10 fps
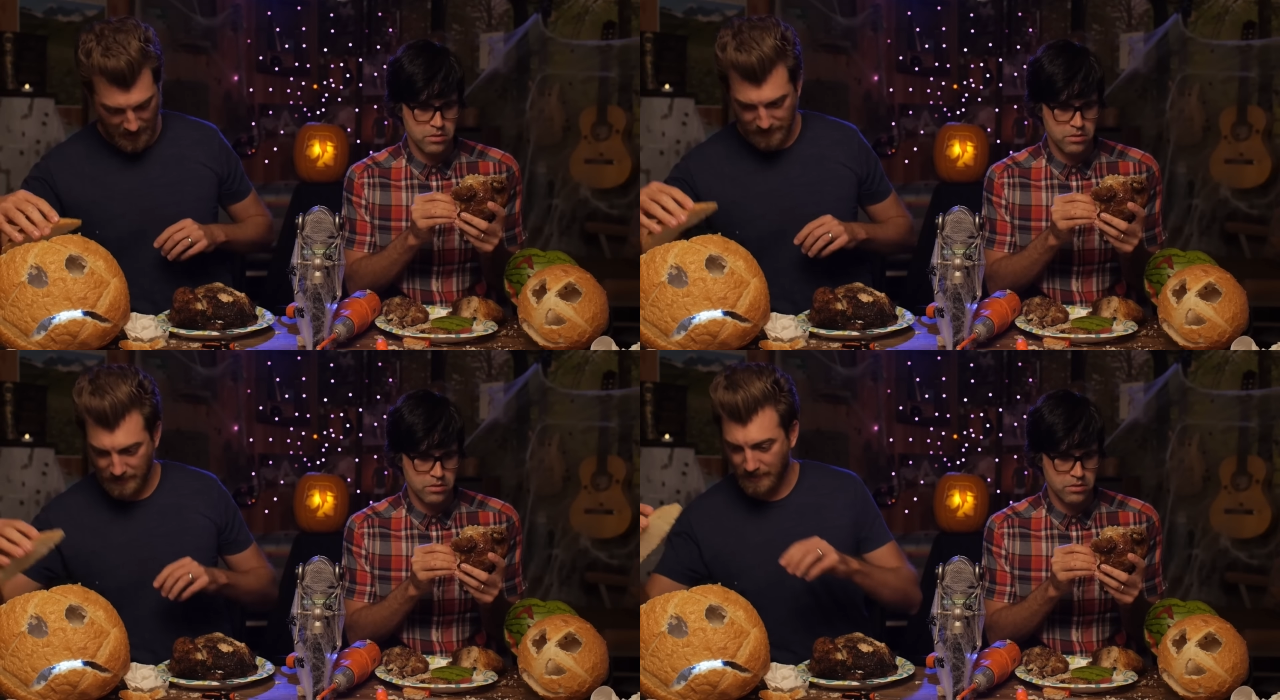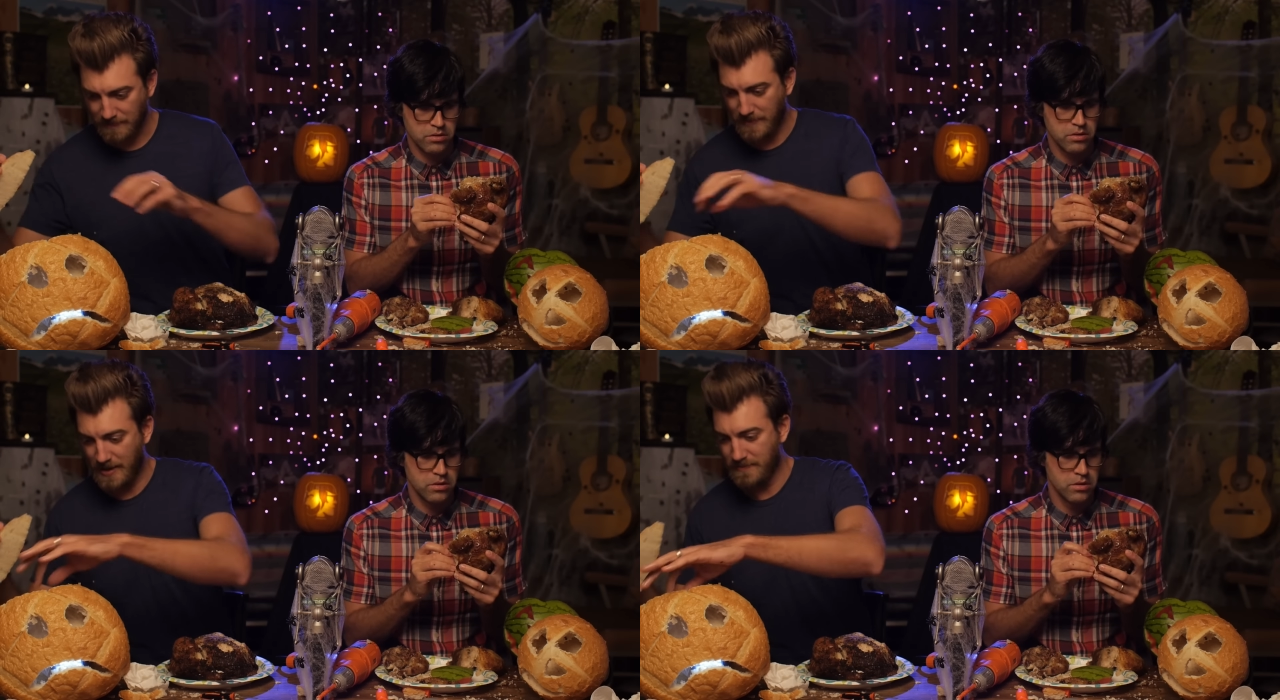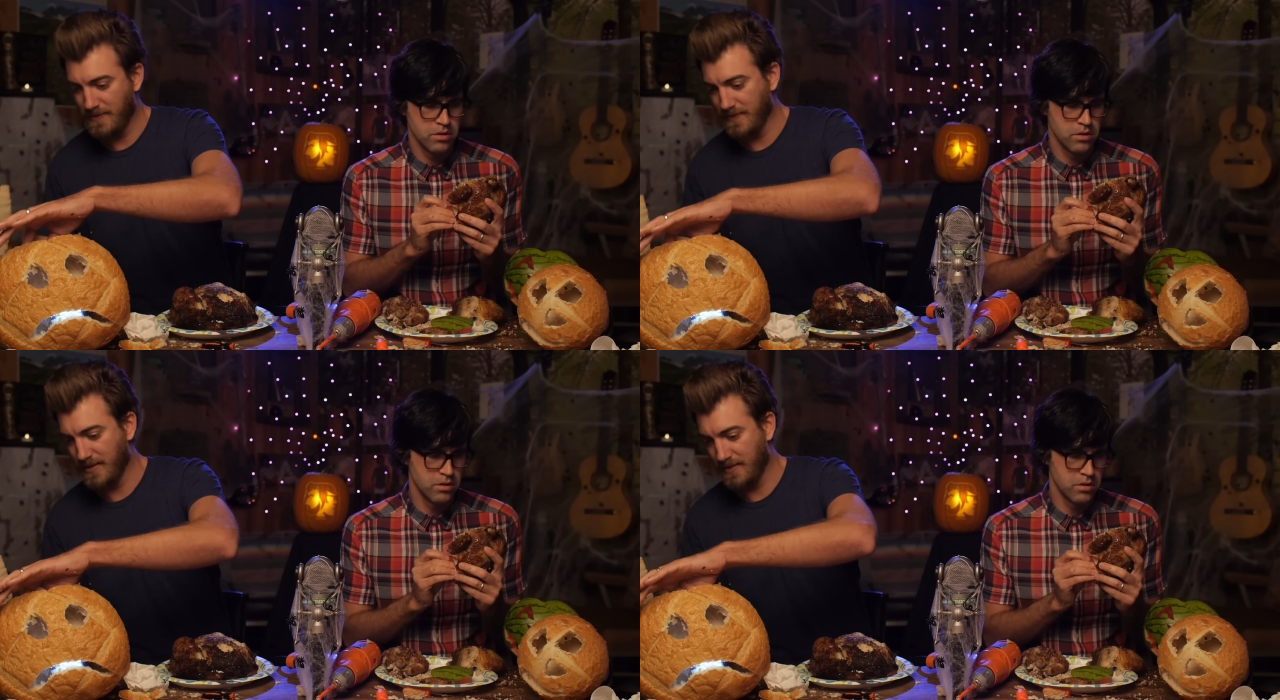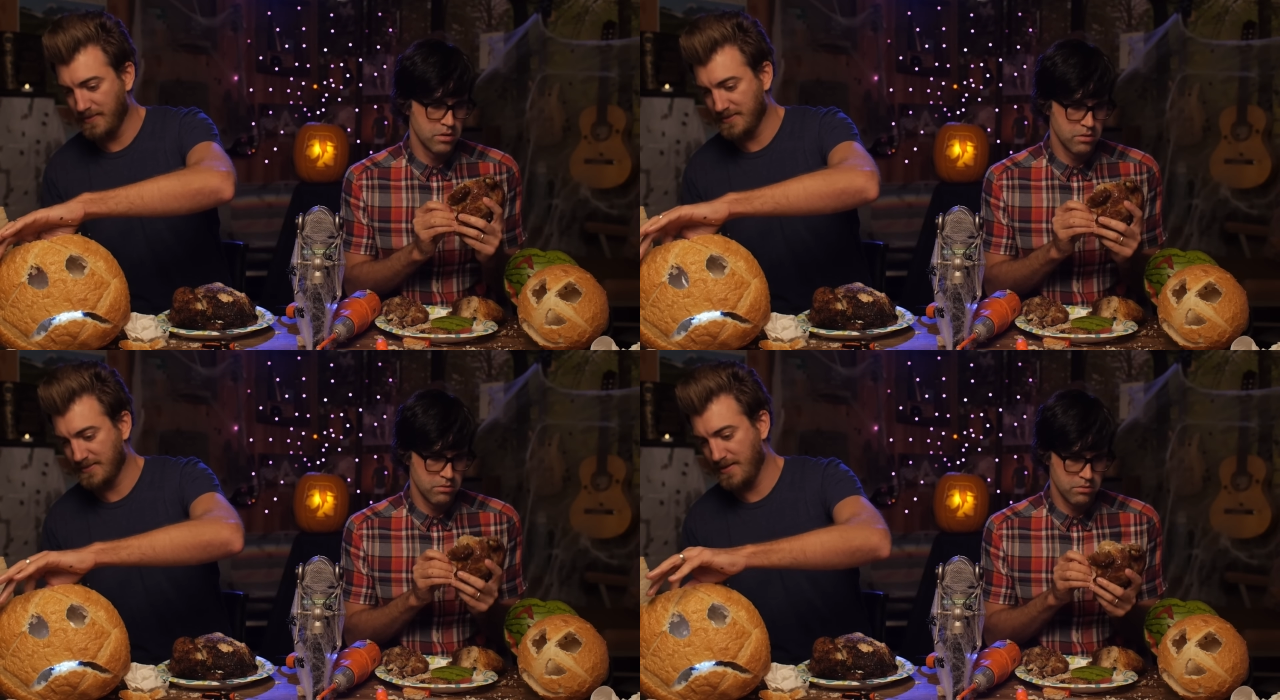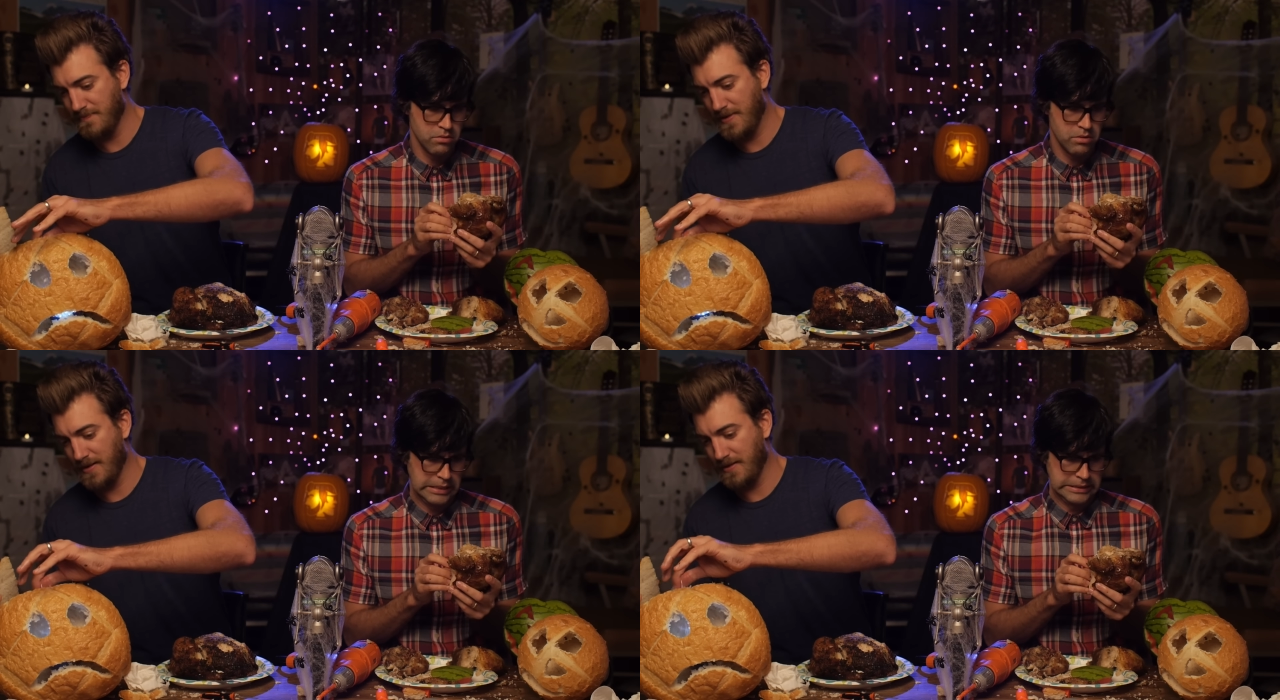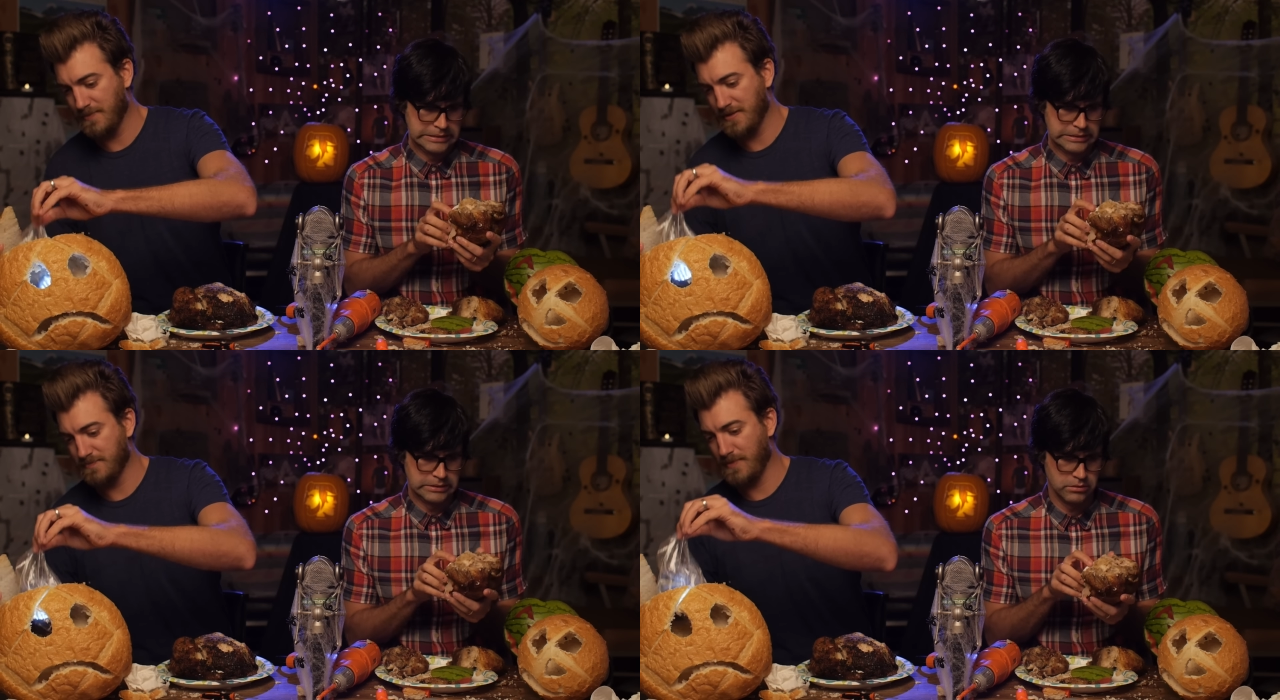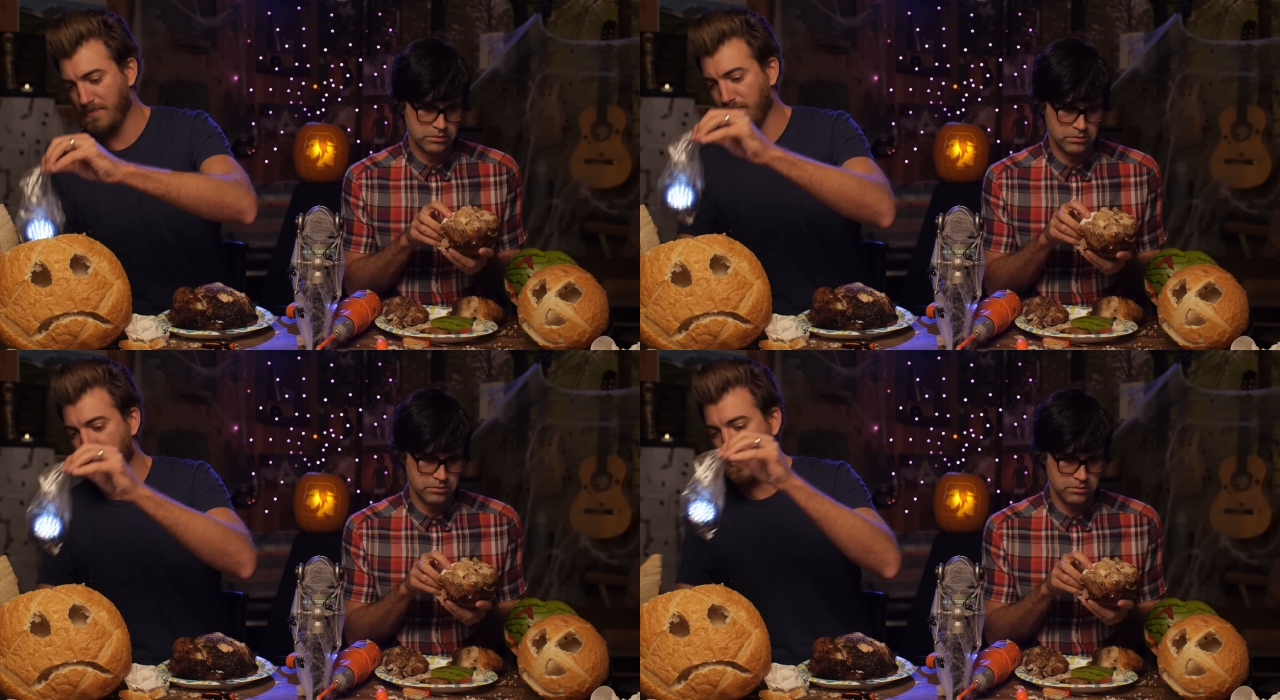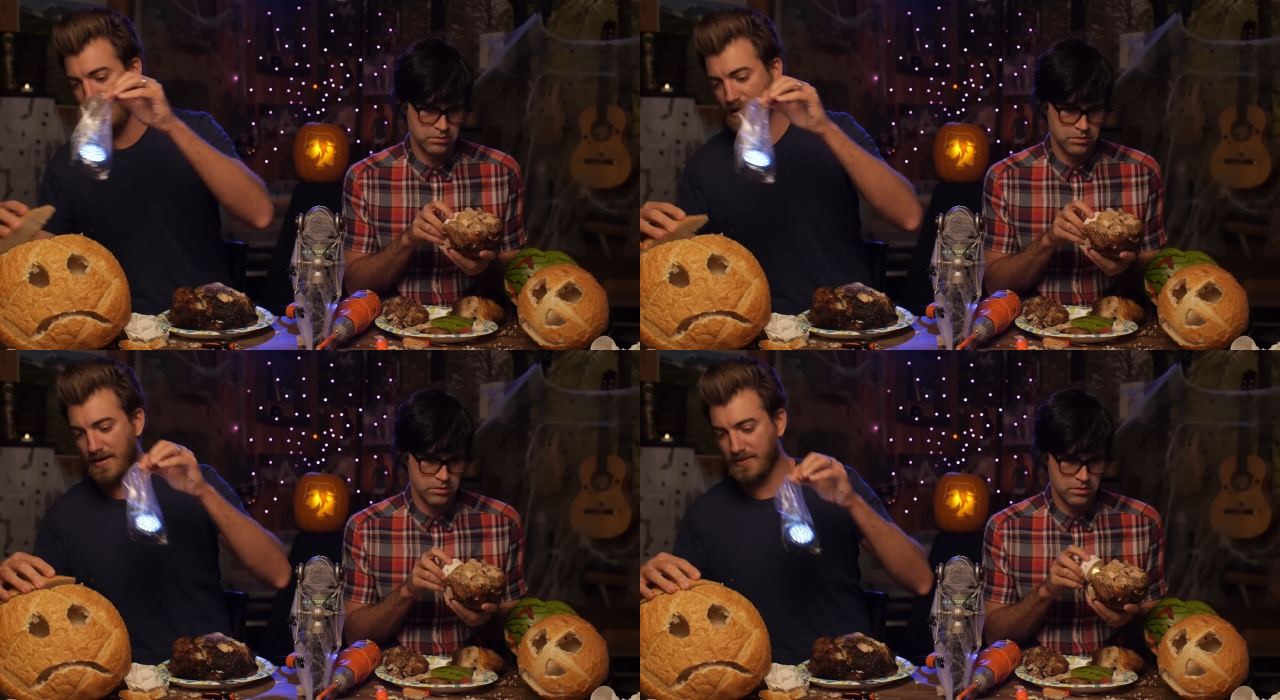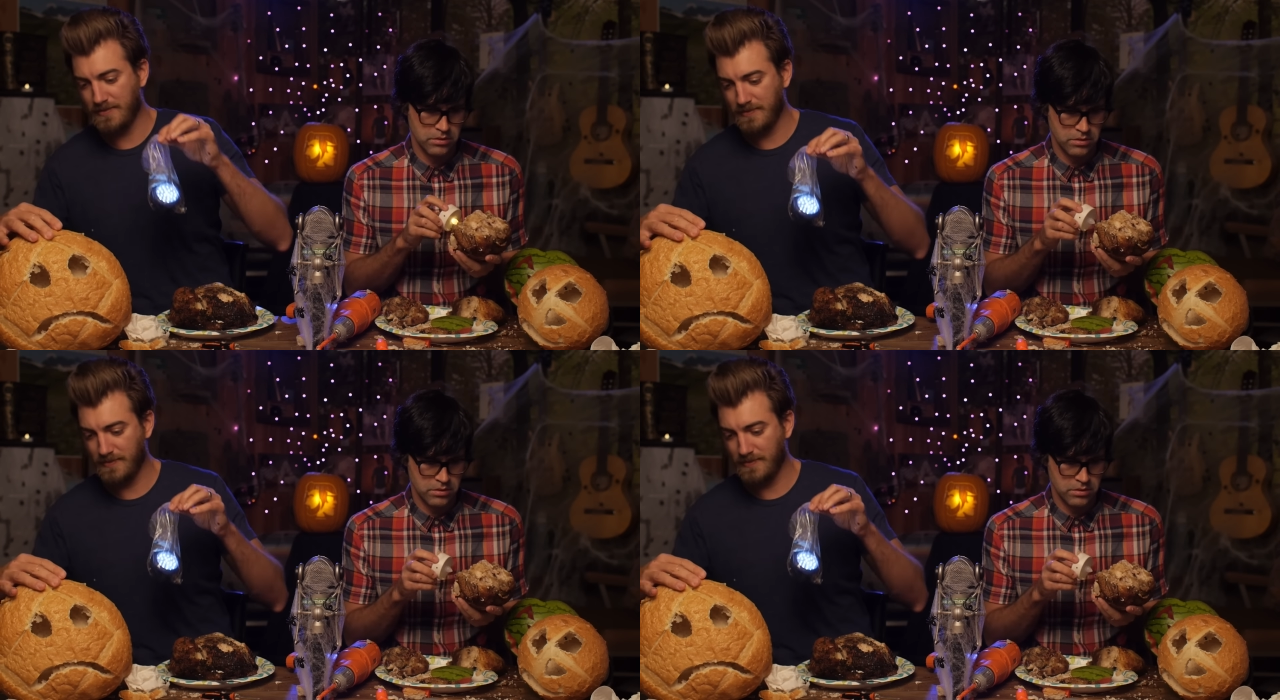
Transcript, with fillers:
Speaker 1: I think I might be able to get this light back in, like my bread light.